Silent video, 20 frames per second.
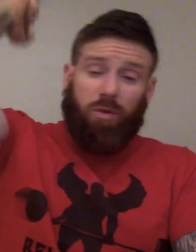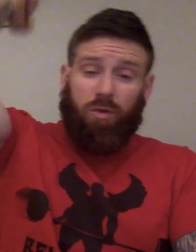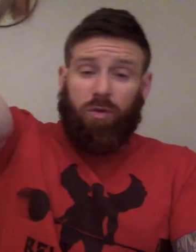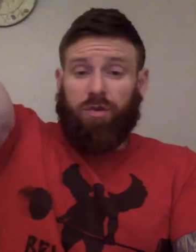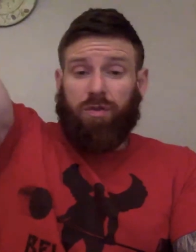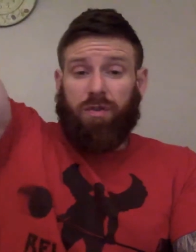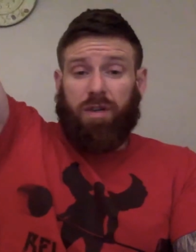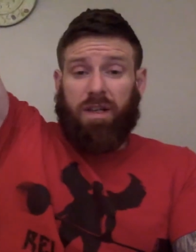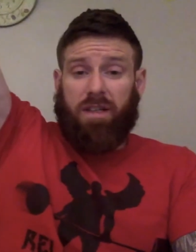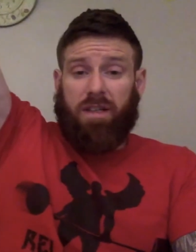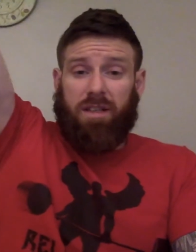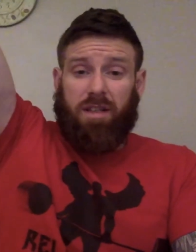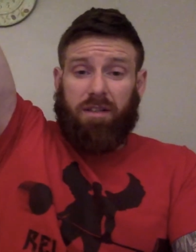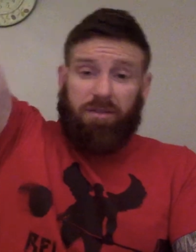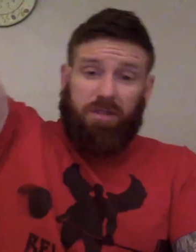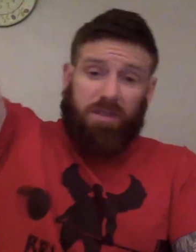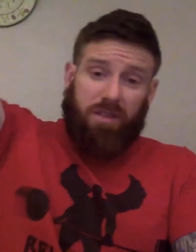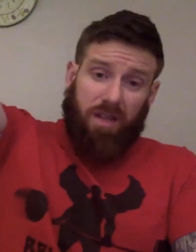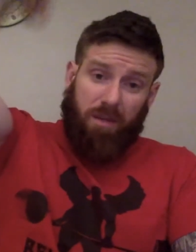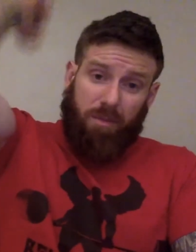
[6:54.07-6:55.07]
crazy every
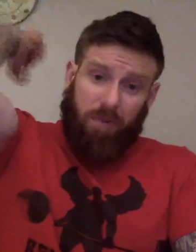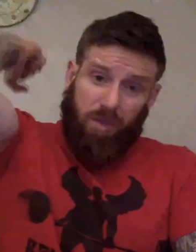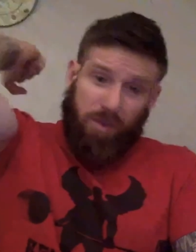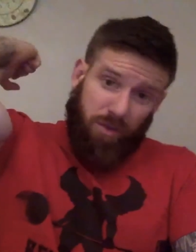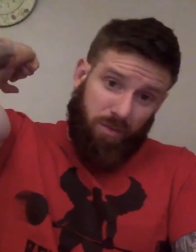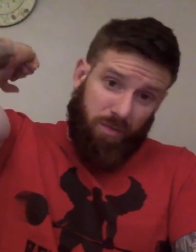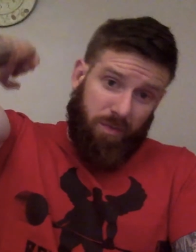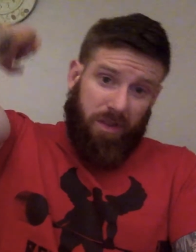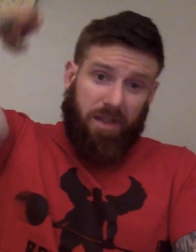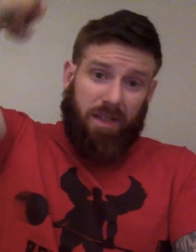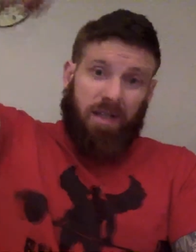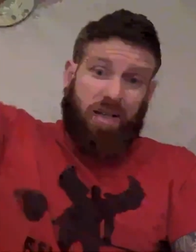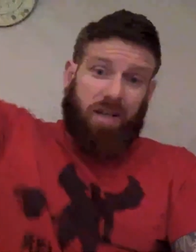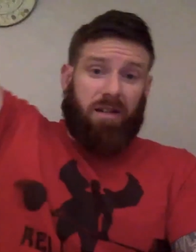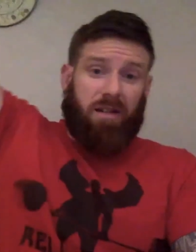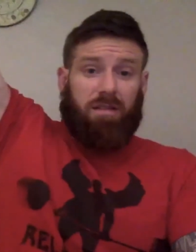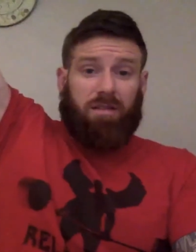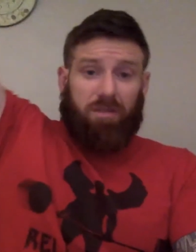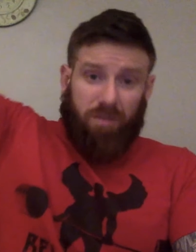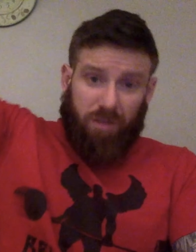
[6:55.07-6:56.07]
time I was coming down,
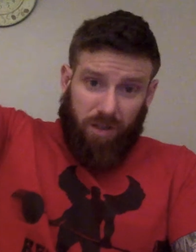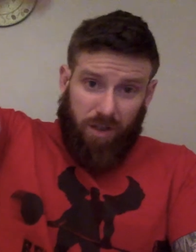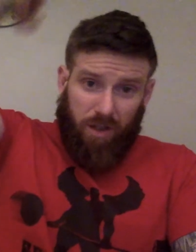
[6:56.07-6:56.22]
and